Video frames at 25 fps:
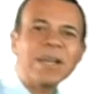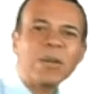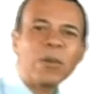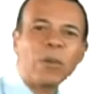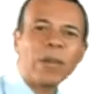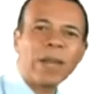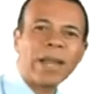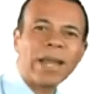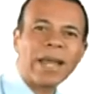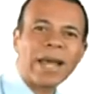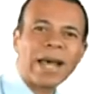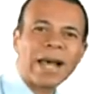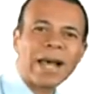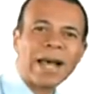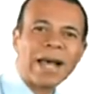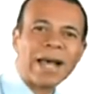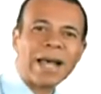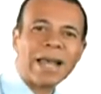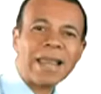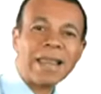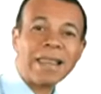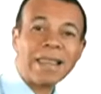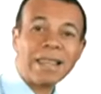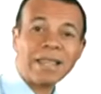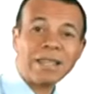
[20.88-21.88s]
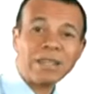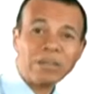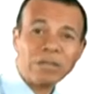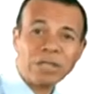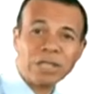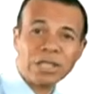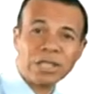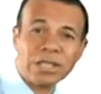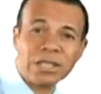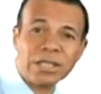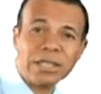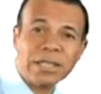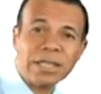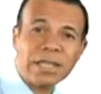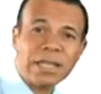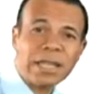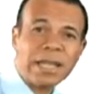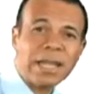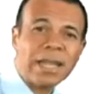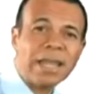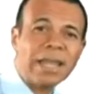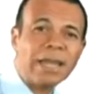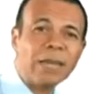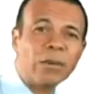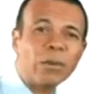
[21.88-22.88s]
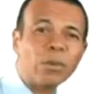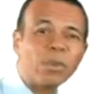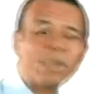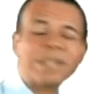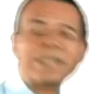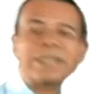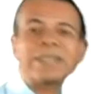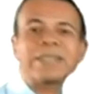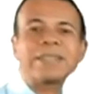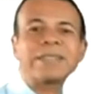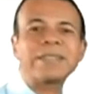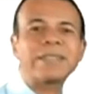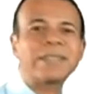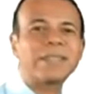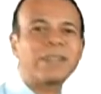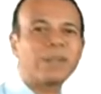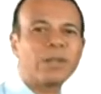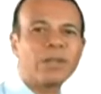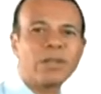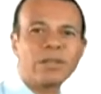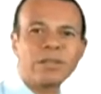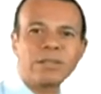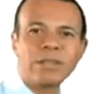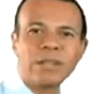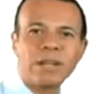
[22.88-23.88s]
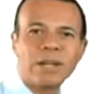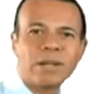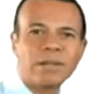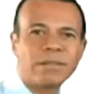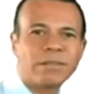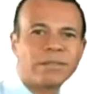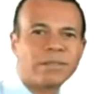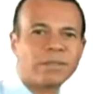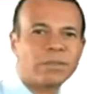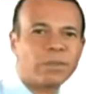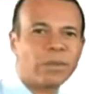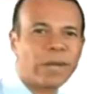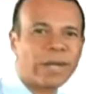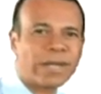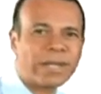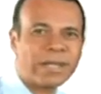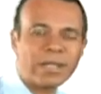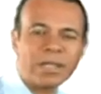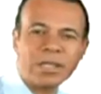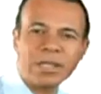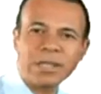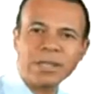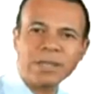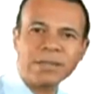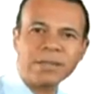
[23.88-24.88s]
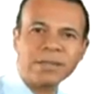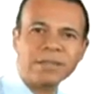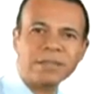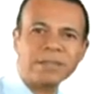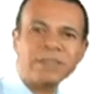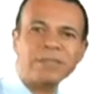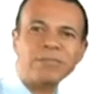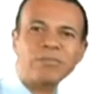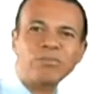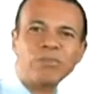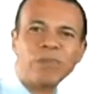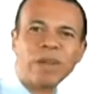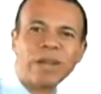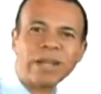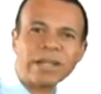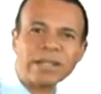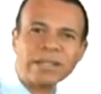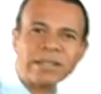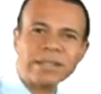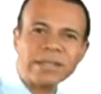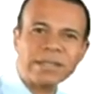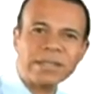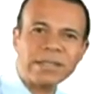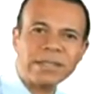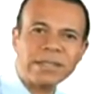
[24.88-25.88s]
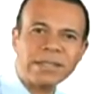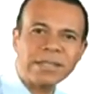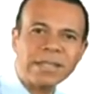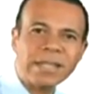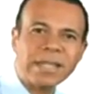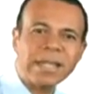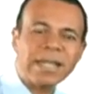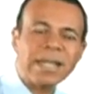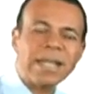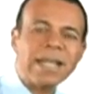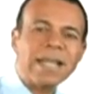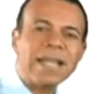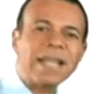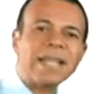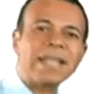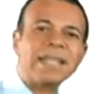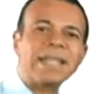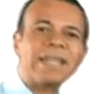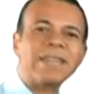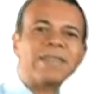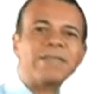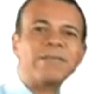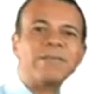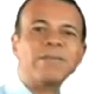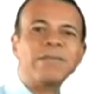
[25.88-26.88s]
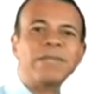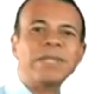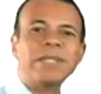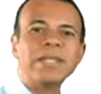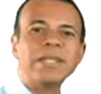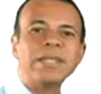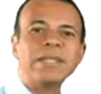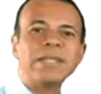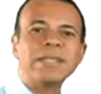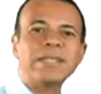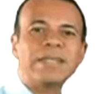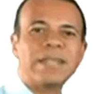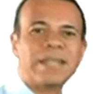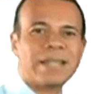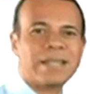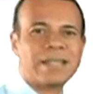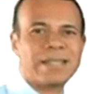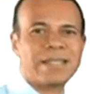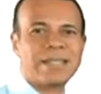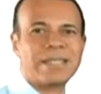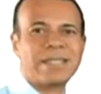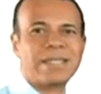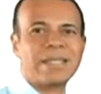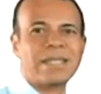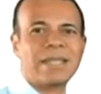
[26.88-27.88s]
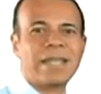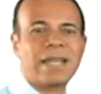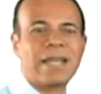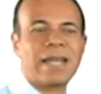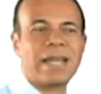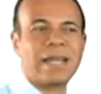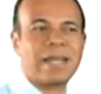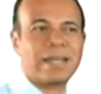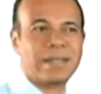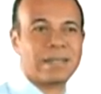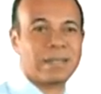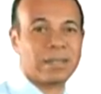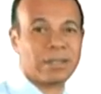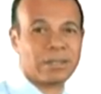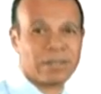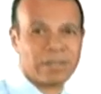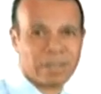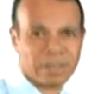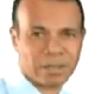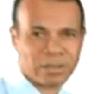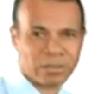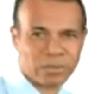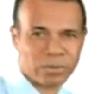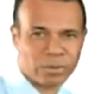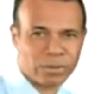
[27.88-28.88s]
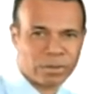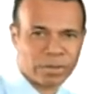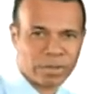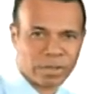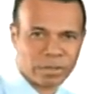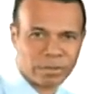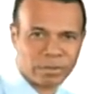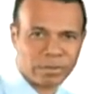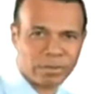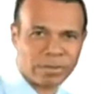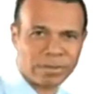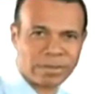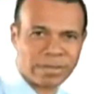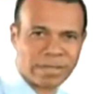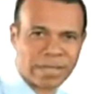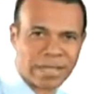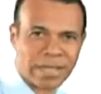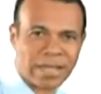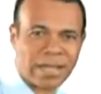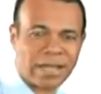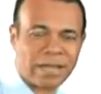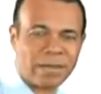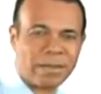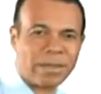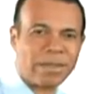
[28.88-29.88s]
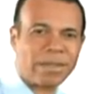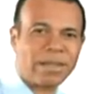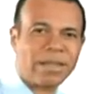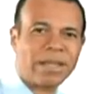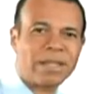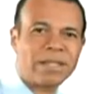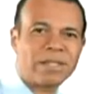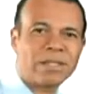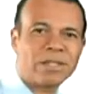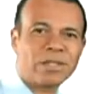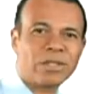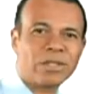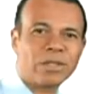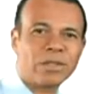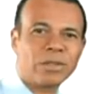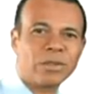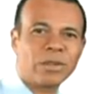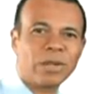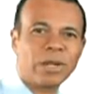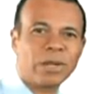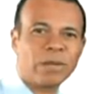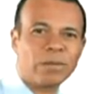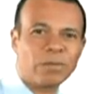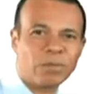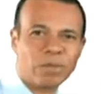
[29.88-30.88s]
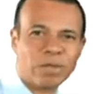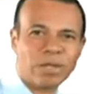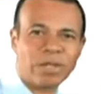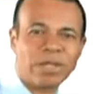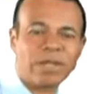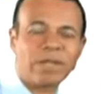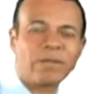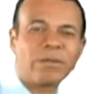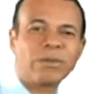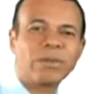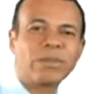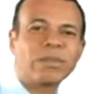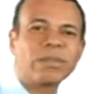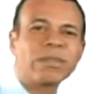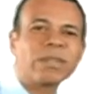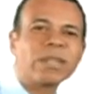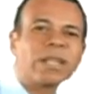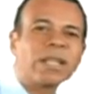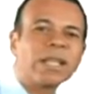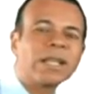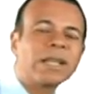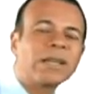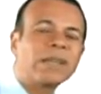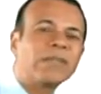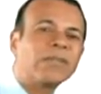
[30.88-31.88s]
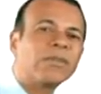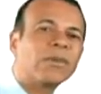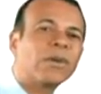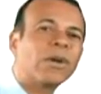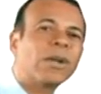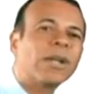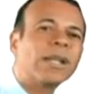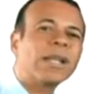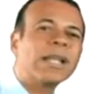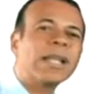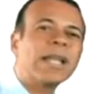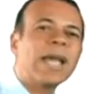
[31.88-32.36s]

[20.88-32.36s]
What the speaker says: Well, at the origin, there were tons of strategies, of practices that have been tested at Successful Conference Academy that I'm running for.